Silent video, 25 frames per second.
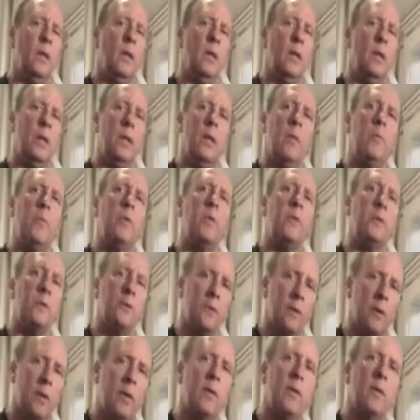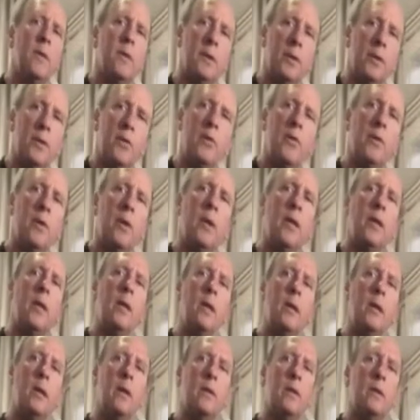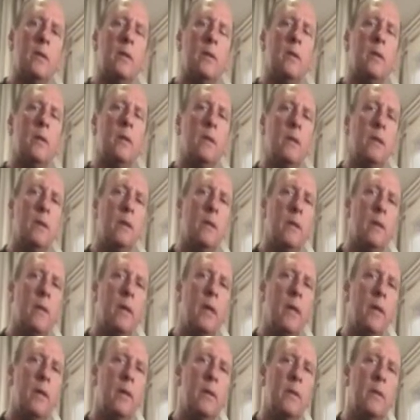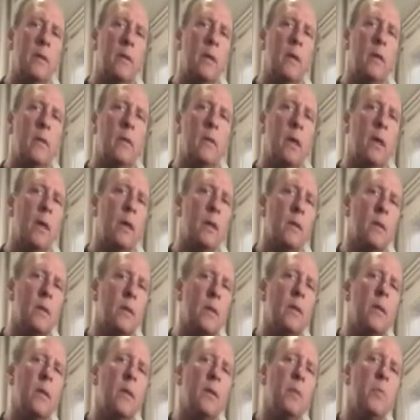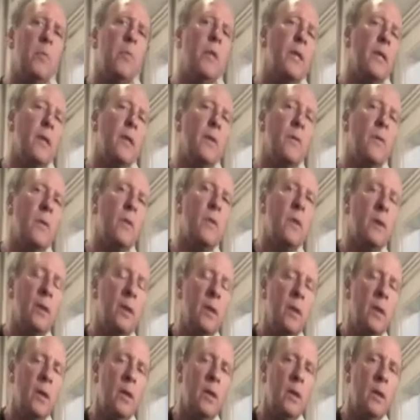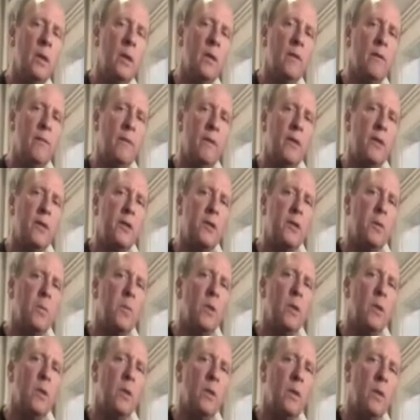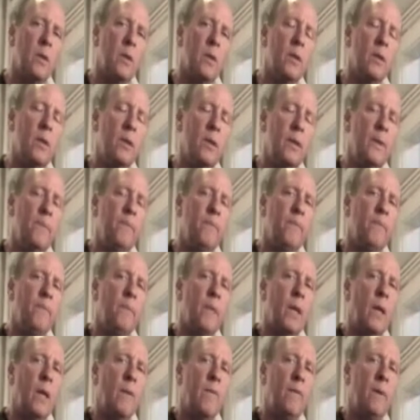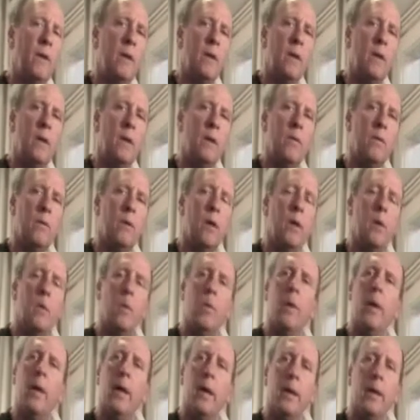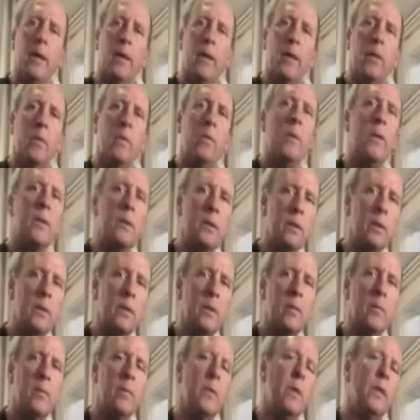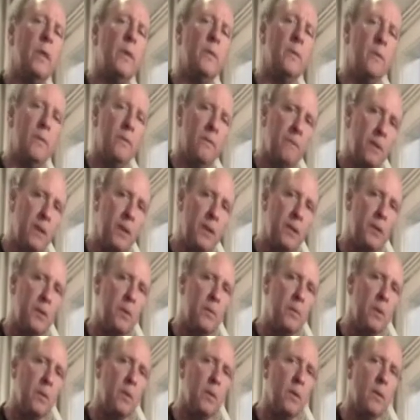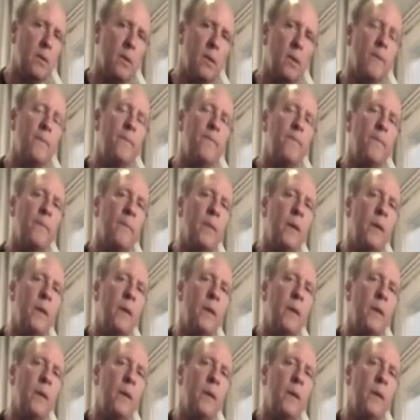and I've been struggling to try and get that stale gasoline to blend with vegetable oil. I found out right away that it wouldn't blend with vegetable oil.